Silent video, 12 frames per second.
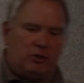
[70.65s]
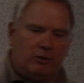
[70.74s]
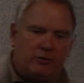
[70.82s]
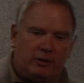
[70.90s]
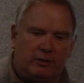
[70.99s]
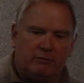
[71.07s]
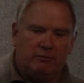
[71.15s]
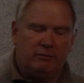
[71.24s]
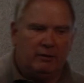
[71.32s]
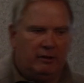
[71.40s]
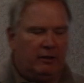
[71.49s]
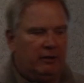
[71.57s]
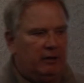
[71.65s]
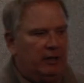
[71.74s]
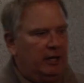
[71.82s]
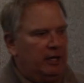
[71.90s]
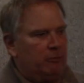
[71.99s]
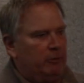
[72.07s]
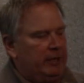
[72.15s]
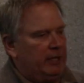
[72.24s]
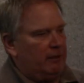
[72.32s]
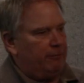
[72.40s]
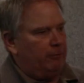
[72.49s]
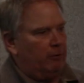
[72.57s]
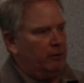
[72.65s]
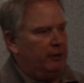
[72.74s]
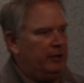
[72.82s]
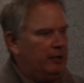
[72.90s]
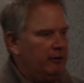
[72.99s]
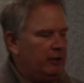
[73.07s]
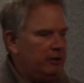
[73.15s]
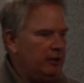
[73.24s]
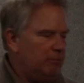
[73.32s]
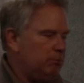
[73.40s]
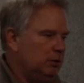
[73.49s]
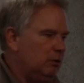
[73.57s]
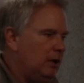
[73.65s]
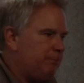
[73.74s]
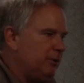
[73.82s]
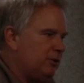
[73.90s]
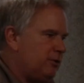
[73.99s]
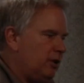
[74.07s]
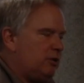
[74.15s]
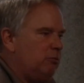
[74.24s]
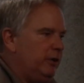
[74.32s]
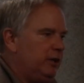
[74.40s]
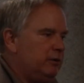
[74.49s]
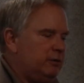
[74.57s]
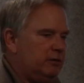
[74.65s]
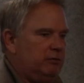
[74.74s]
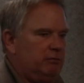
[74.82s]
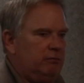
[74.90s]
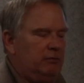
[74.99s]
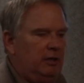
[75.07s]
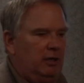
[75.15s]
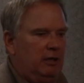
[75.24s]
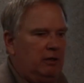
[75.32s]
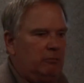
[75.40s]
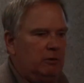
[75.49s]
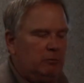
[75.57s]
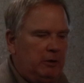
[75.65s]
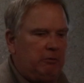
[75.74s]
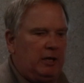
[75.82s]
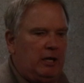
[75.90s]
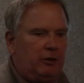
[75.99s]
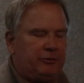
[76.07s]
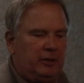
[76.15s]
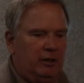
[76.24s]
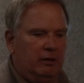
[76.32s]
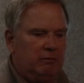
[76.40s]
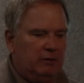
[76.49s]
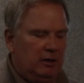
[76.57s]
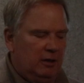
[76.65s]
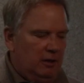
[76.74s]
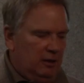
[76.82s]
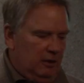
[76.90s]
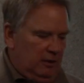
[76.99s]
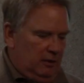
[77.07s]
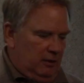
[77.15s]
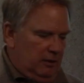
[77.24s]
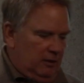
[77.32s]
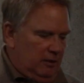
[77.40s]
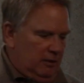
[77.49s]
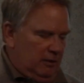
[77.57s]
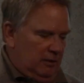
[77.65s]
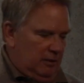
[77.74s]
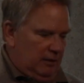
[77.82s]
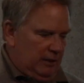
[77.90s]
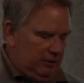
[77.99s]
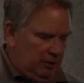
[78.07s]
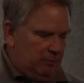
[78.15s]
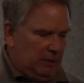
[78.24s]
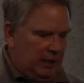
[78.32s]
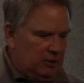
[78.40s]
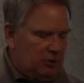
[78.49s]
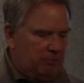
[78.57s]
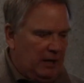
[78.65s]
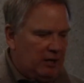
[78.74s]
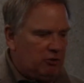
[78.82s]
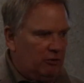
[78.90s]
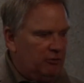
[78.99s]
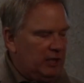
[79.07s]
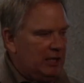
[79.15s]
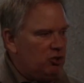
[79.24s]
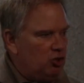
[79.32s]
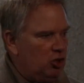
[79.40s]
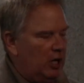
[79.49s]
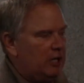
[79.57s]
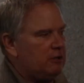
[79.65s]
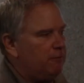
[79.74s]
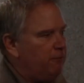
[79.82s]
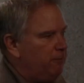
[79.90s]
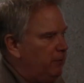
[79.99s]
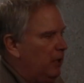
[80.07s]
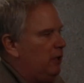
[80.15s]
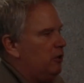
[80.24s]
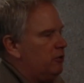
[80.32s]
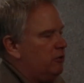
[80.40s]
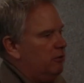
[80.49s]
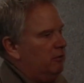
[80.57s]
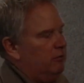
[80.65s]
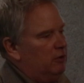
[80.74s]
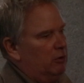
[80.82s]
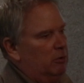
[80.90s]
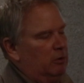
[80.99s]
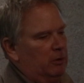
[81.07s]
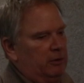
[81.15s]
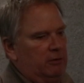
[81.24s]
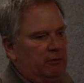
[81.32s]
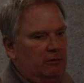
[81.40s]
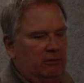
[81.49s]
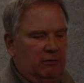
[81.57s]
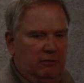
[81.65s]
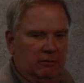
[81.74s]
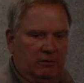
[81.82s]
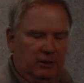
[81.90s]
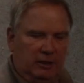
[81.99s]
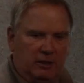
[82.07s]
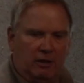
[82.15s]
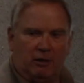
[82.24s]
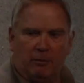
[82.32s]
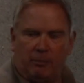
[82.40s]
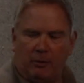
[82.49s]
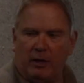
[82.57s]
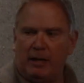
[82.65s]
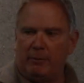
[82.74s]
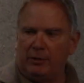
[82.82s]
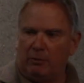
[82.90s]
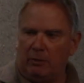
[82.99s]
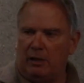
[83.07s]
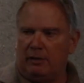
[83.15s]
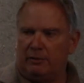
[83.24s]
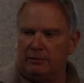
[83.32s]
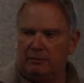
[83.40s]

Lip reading: Jersey, and we had a floor in there that it blew up in 6 weeks. And when we went out there and did my inspection, they just finished doing the color prime on the walls.